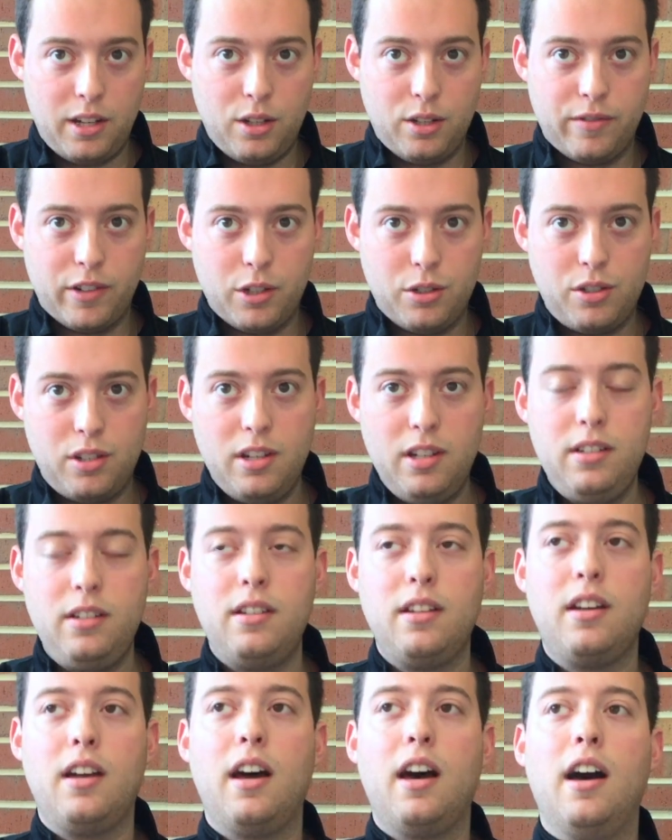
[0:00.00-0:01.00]
University,
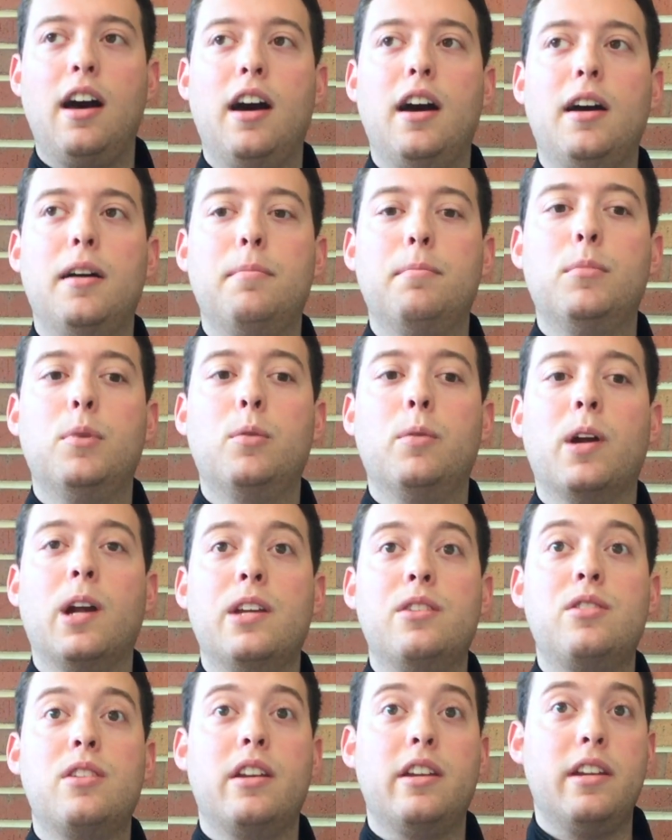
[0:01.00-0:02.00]
where I
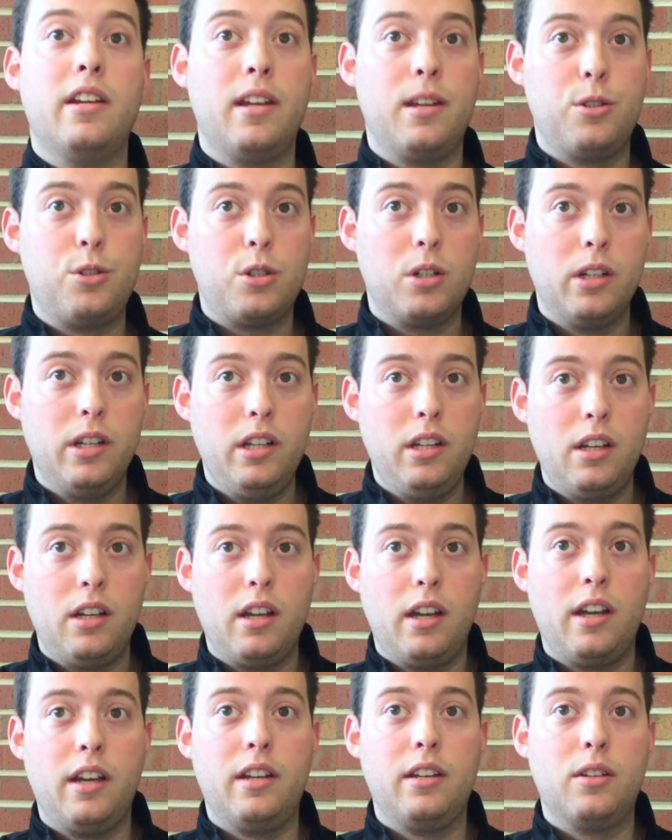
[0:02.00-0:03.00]
studied history
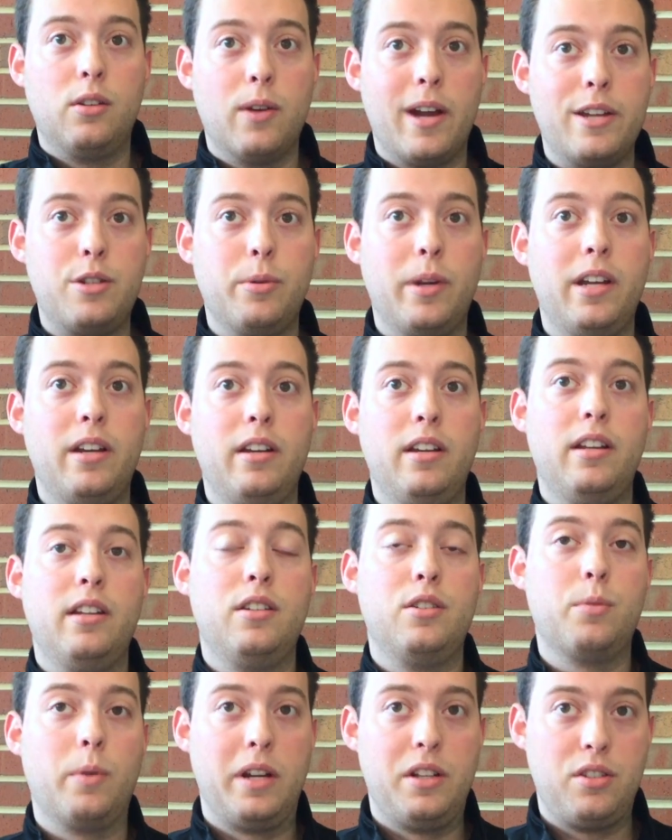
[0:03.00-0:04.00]
and graduated in
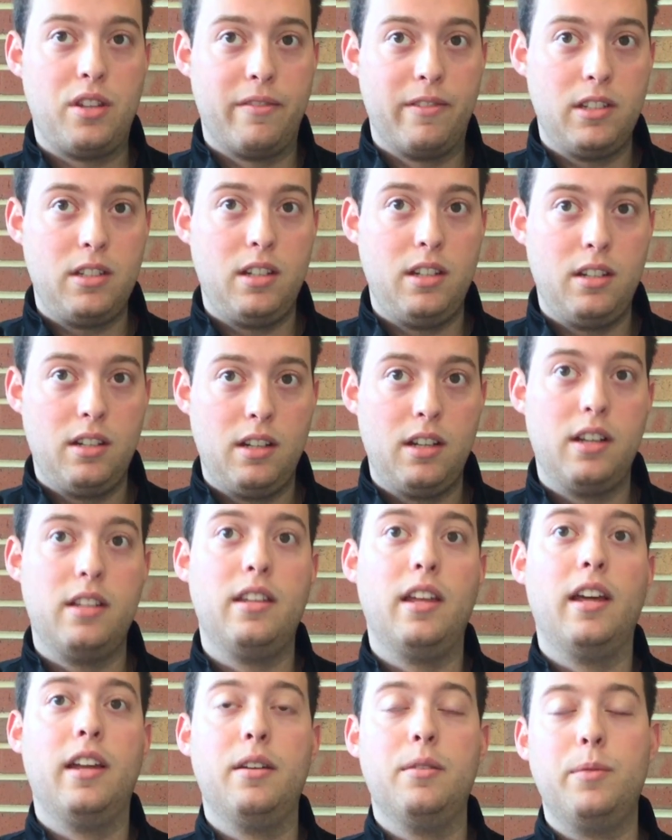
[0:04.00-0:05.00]
2017, and
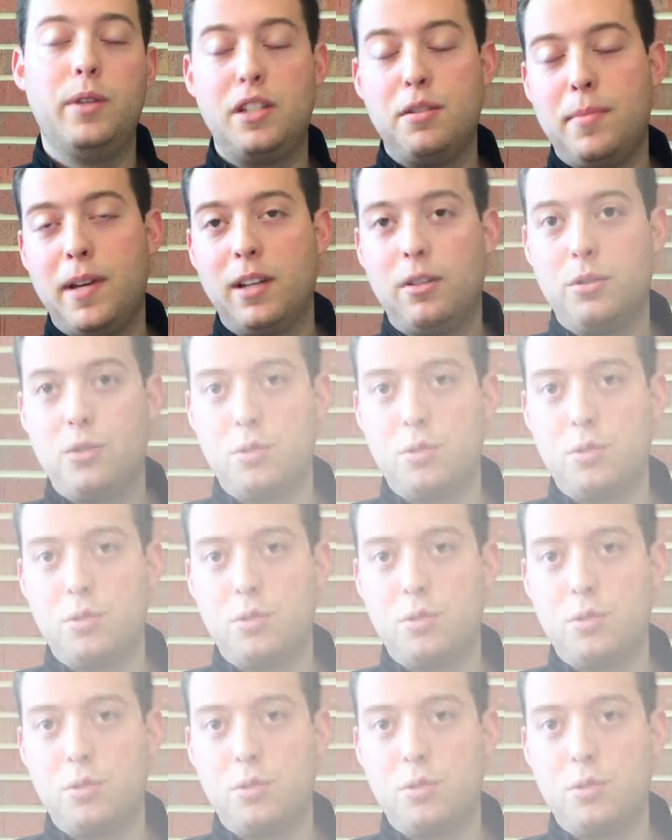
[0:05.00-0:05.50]
then went to medical